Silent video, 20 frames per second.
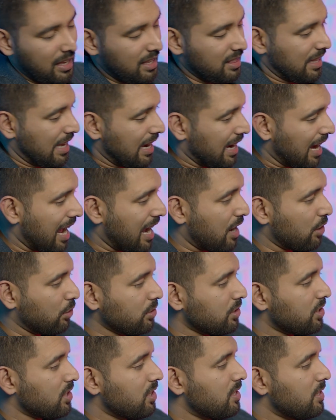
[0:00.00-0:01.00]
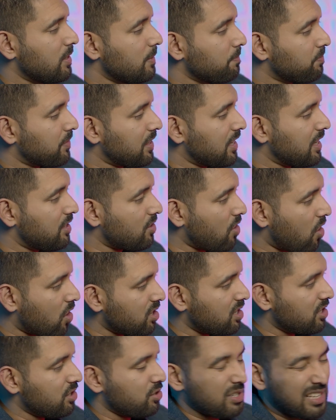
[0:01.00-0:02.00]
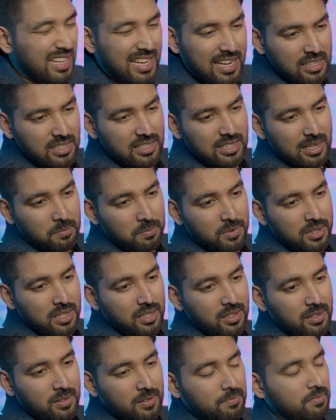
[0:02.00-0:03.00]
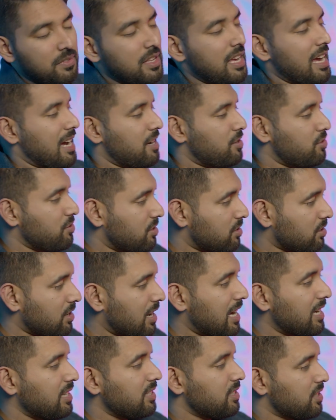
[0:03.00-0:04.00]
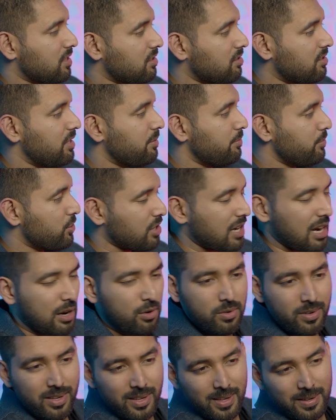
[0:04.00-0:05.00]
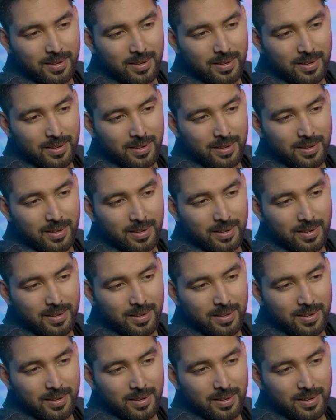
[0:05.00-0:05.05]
In their house, in order to get something, they had to cry, scream, shout,